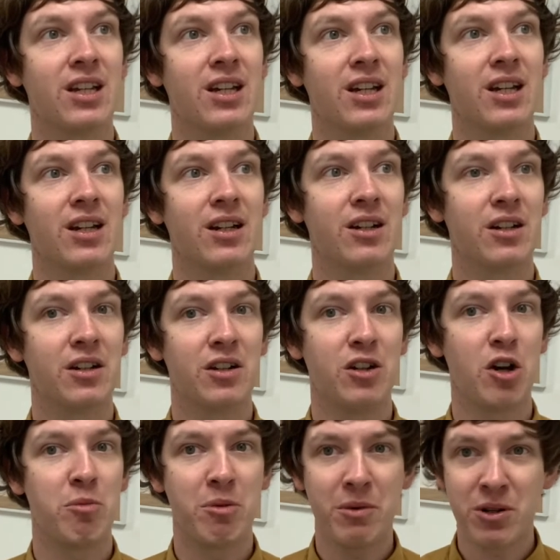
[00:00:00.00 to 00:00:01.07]
A
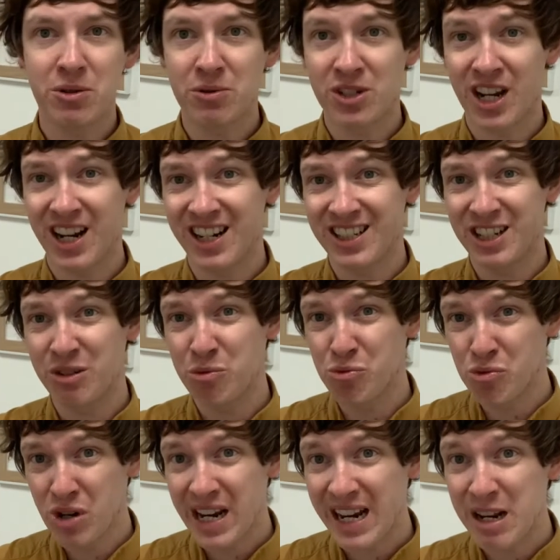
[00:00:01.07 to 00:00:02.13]
promotional checklist is
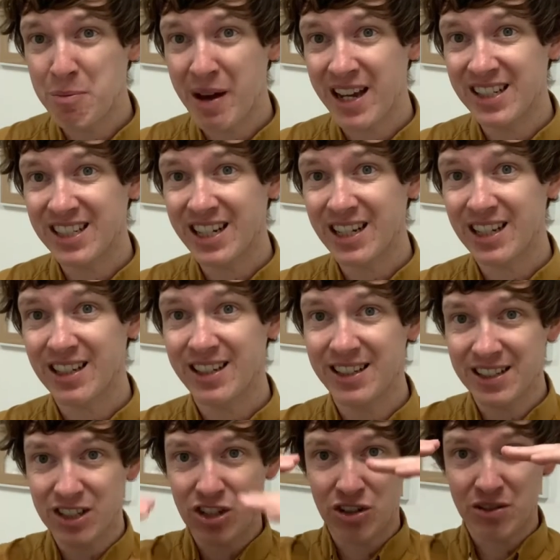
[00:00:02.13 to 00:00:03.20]
really basic.
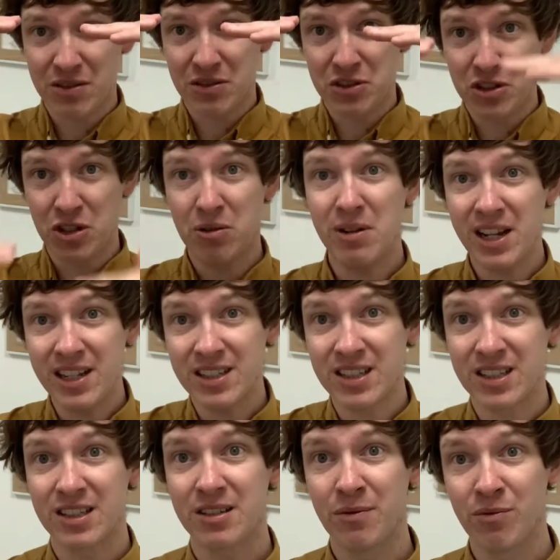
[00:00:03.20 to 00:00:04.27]
It's 2
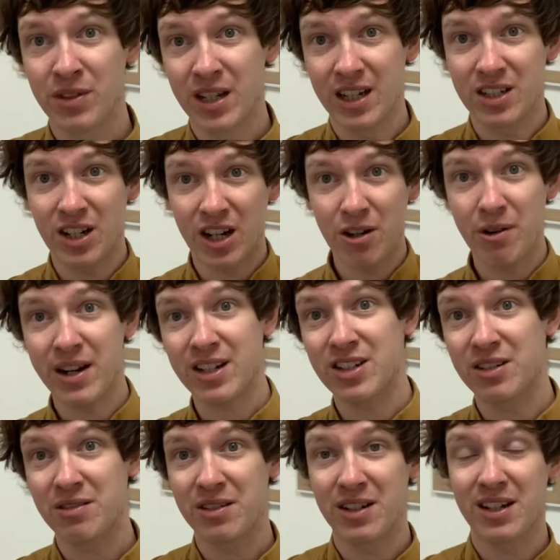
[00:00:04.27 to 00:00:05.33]
lists. A direct
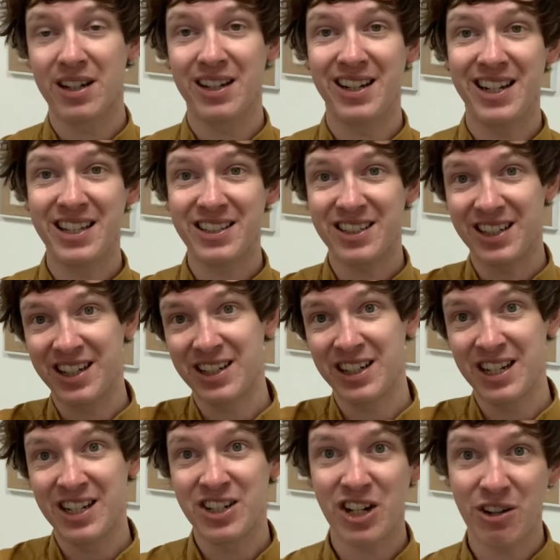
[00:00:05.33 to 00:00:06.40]
list and an
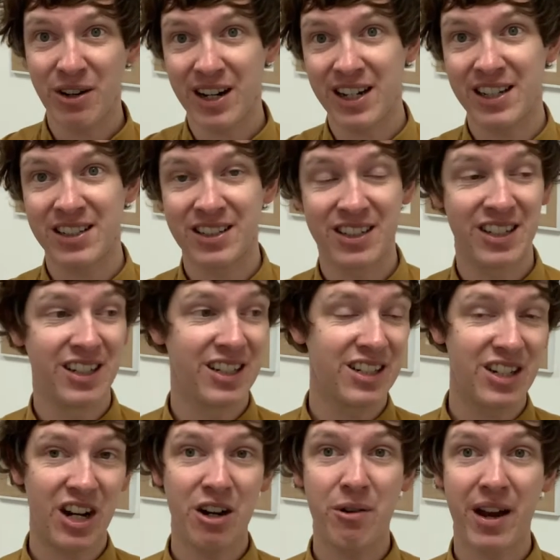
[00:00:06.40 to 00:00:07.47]
indirect list.
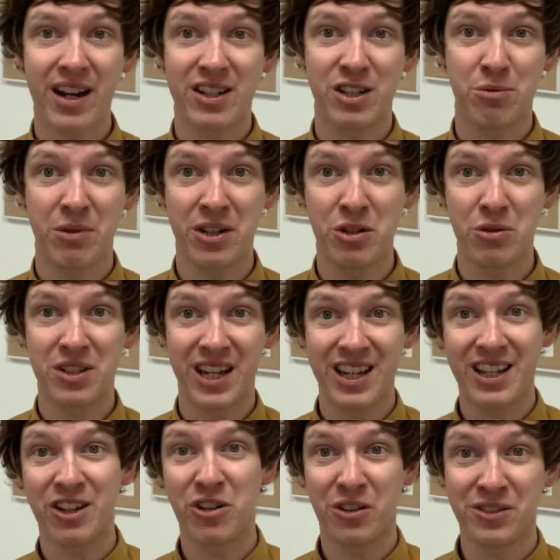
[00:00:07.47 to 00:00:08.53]
Direct is when you're
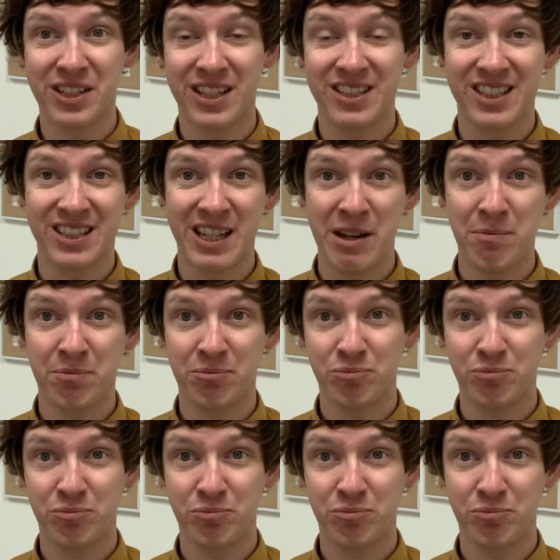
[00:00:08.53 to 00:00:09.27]
taking content to them.